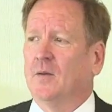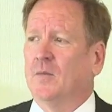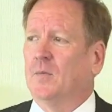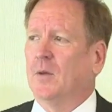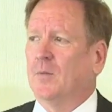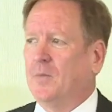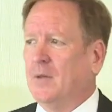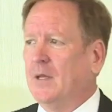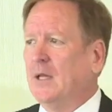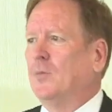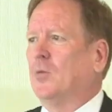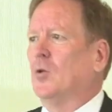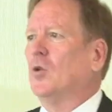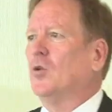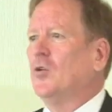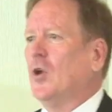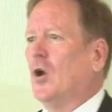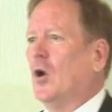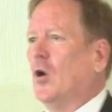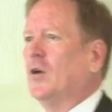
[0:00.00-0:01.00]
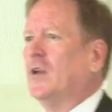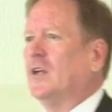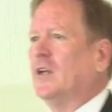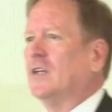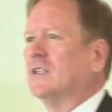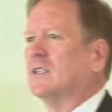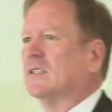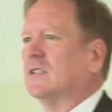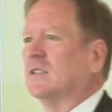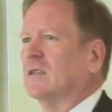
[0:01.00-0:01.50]
But people
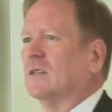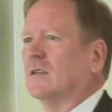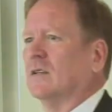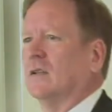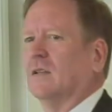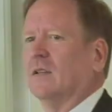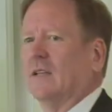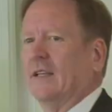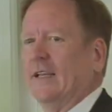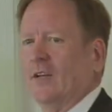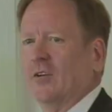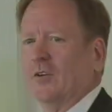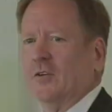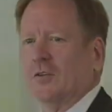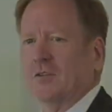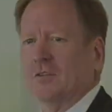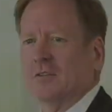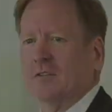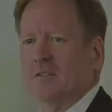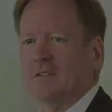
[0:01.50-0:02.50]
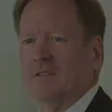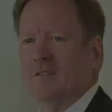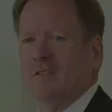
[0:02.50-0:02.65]
notice leaders.